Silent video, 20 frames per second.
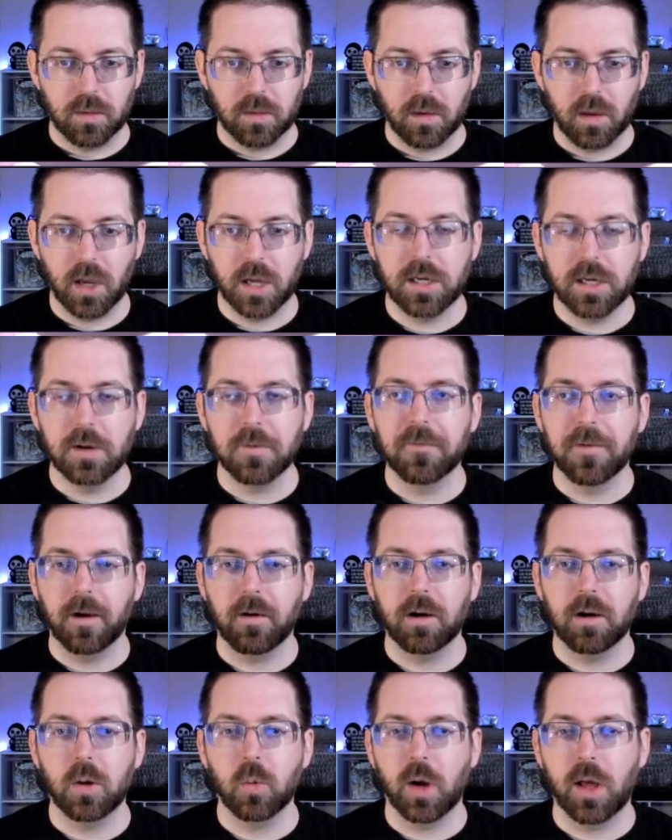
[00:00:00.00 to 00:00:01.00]
I did
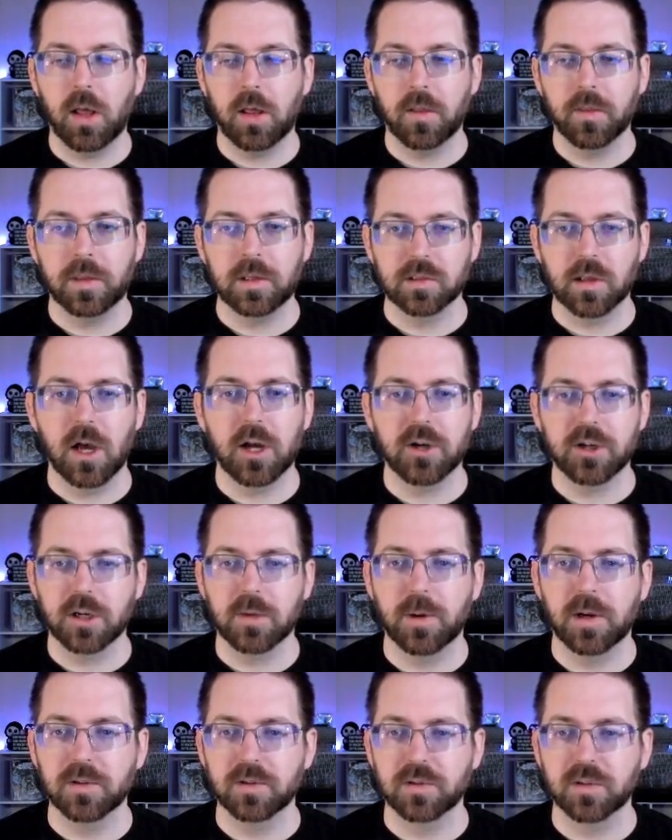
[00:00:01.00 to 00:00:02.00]
very well in these logic
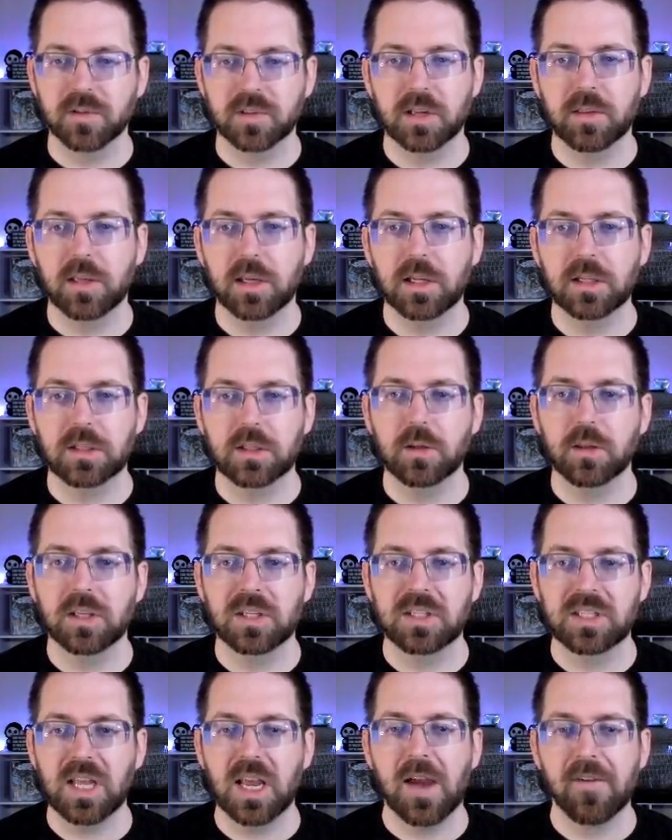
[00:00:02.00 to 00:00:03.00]
puzzles. I think to this
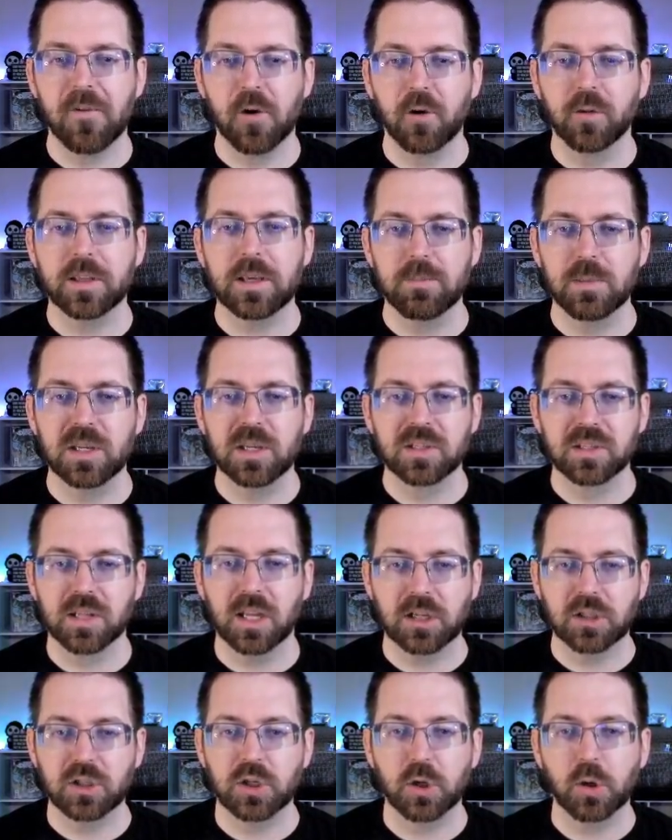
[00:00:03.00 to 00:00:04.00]
day I've only missed
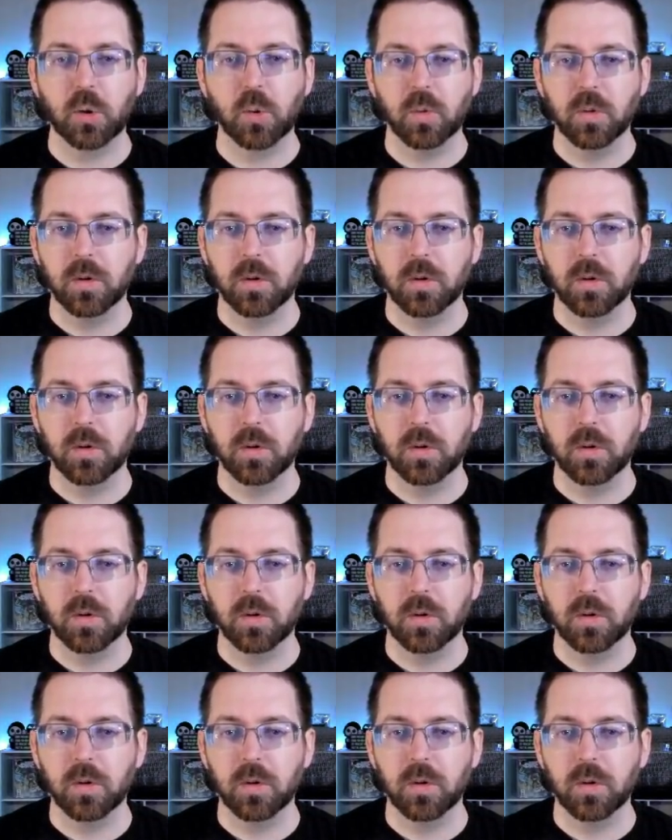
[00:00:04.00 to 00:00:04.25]
like 2.